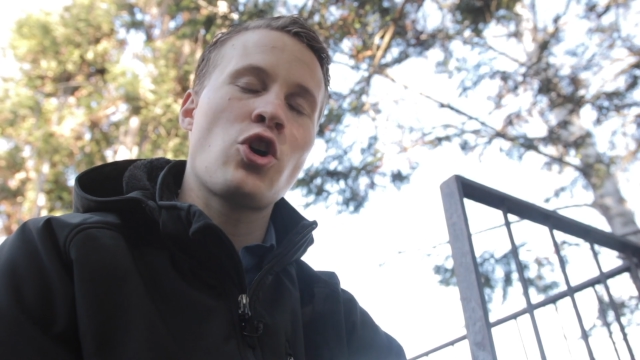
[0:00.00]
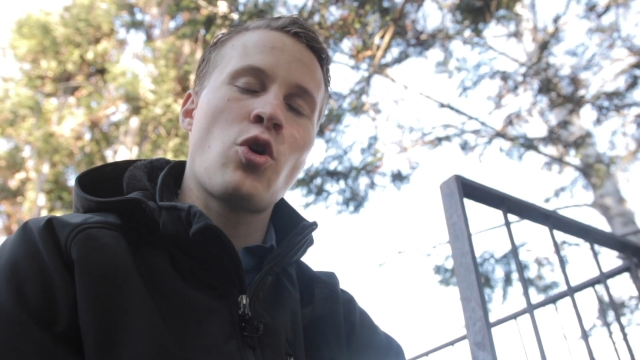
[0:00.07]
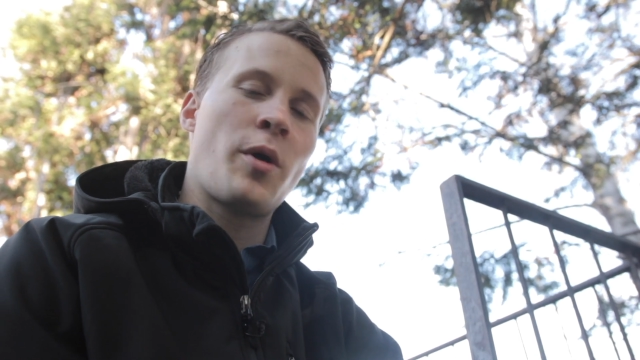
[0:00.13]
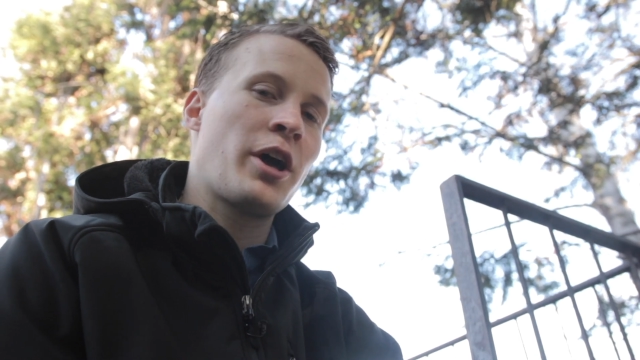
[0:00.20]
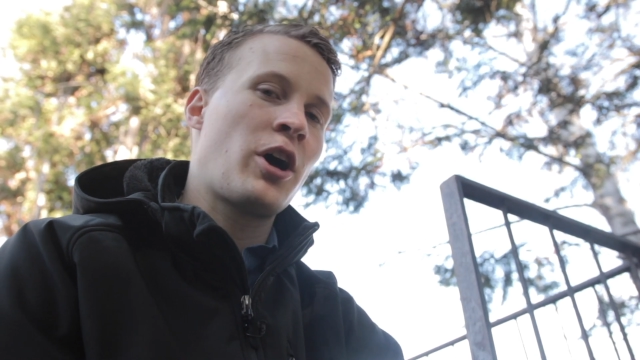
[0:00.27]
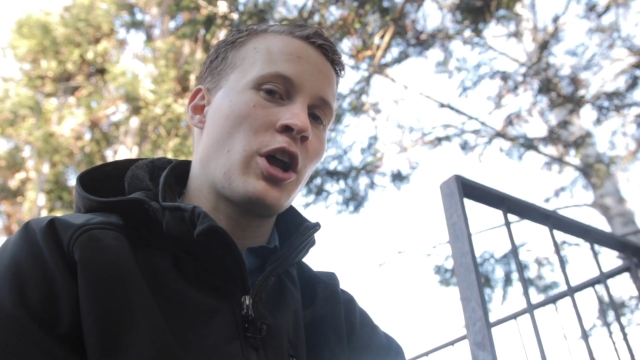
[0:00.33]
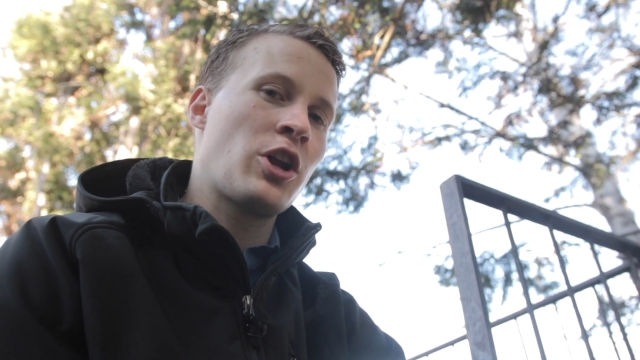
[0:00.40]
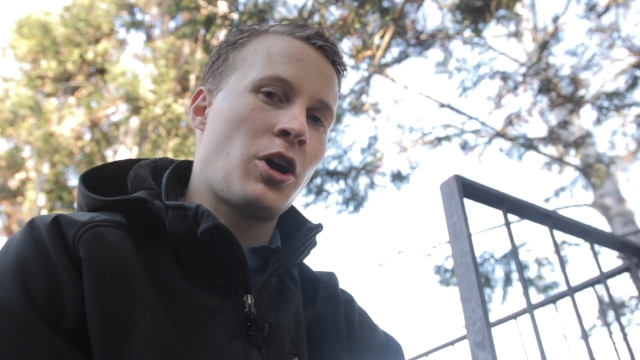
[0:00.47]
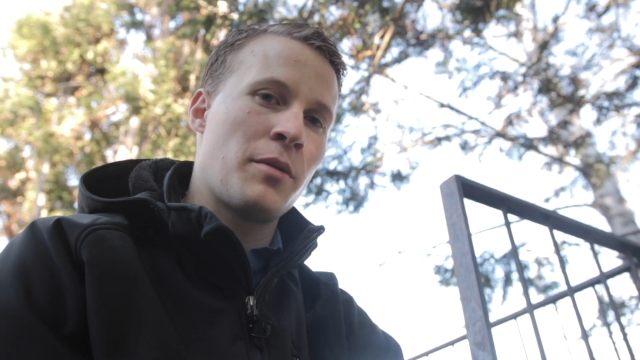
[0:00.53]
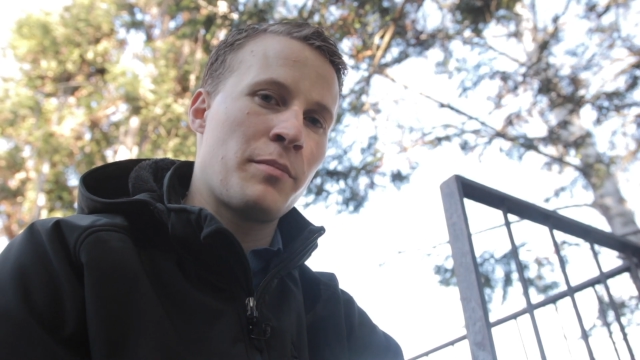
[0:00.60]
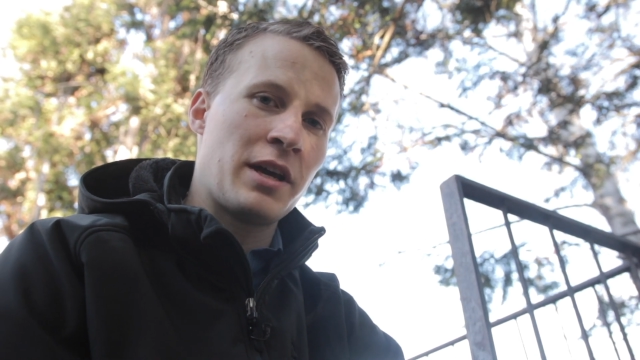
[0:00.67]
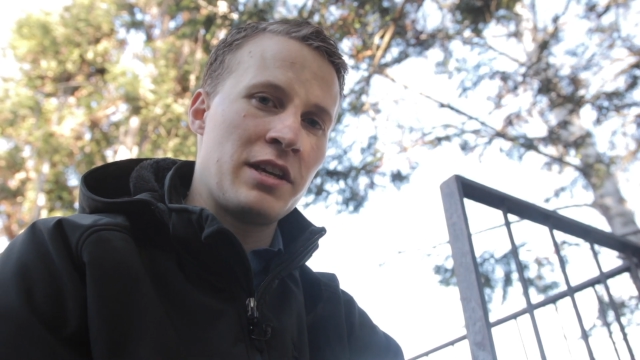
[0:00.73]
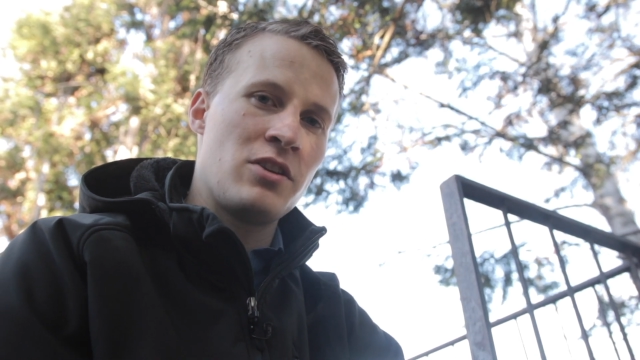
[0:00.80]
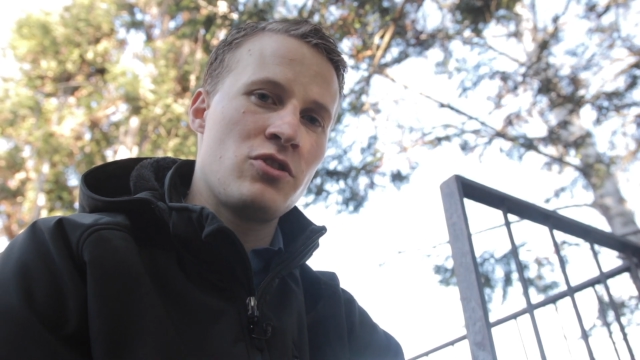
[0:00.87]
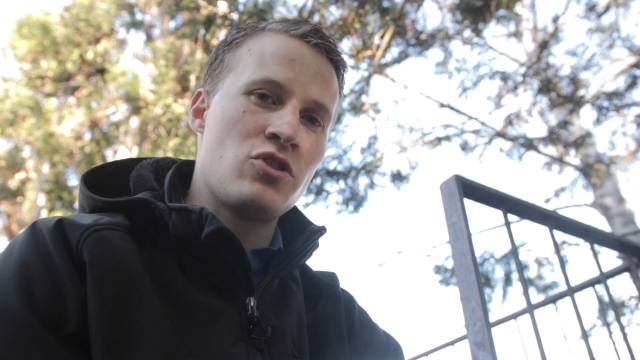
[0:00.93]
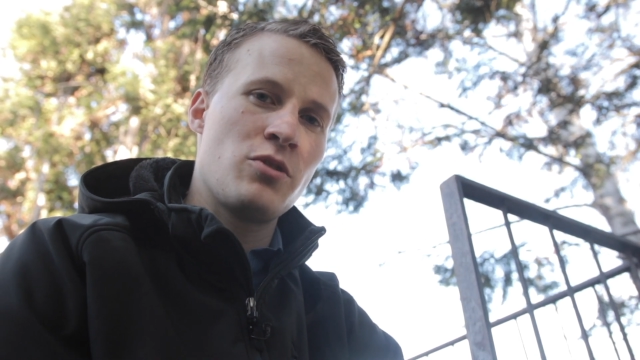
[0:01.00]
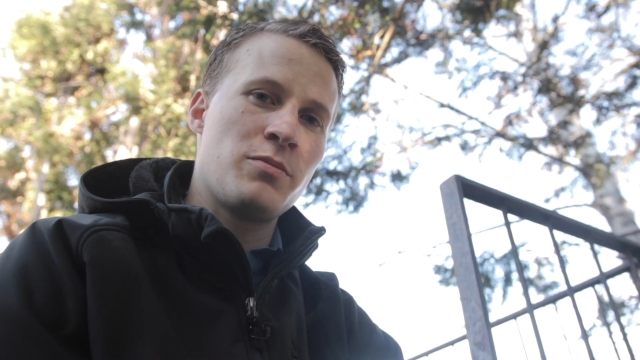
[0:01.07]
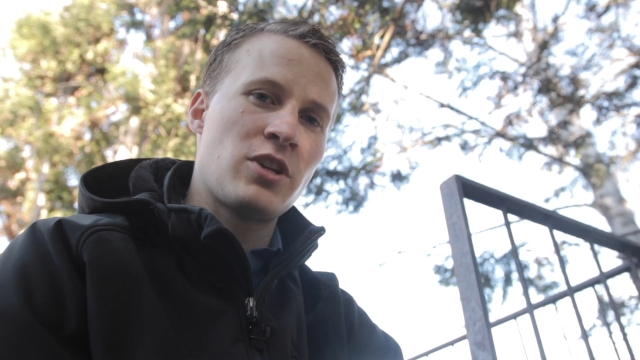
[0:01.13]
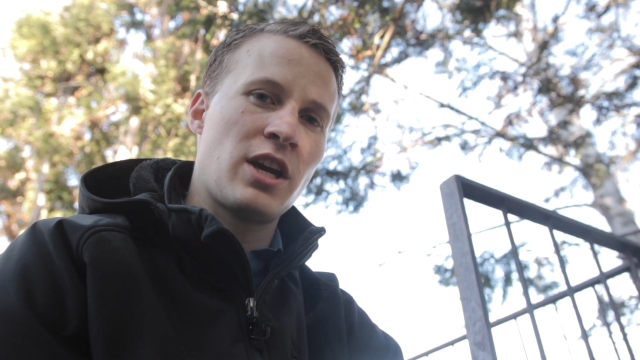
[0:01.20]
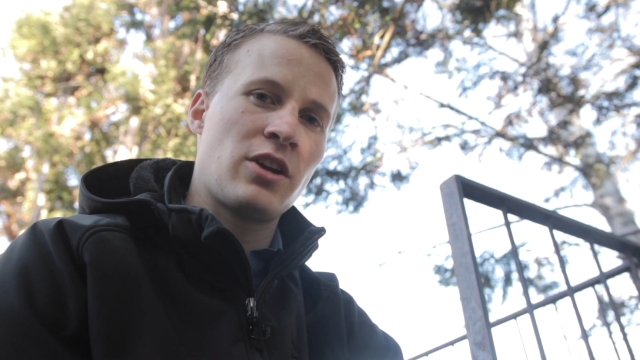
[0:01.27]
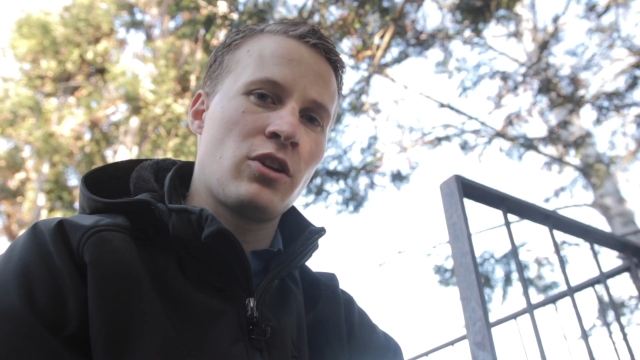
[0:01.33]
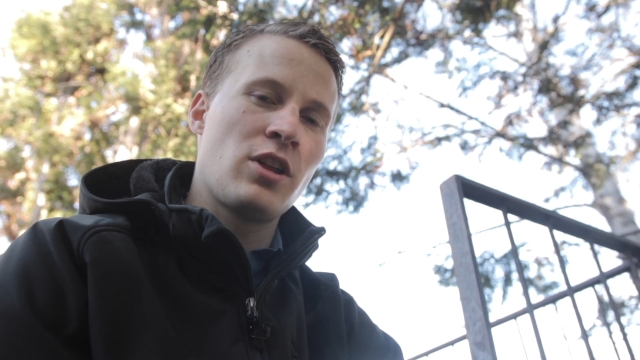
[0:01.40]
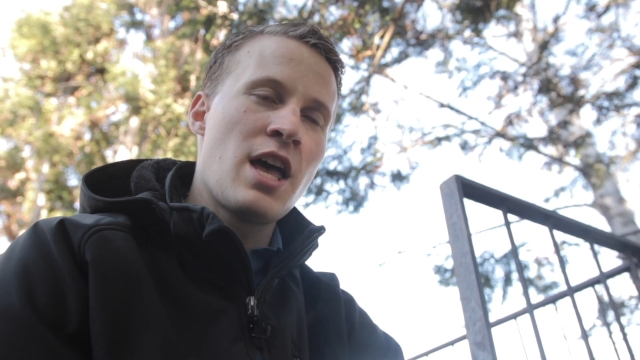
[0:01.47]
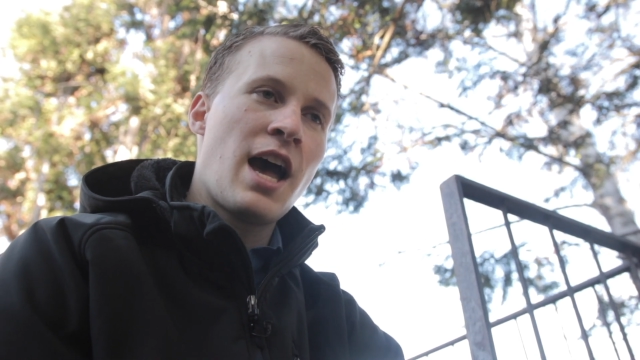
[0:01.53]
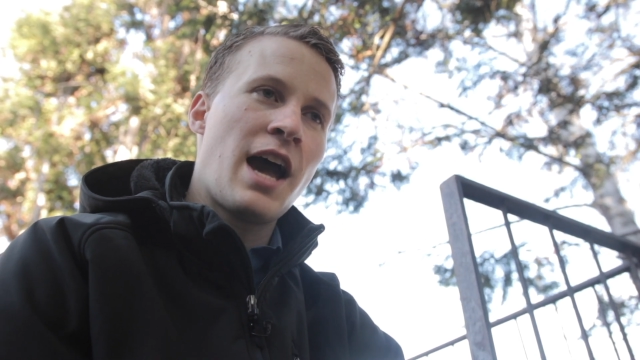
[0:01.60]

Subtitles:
going on my YouTube channel,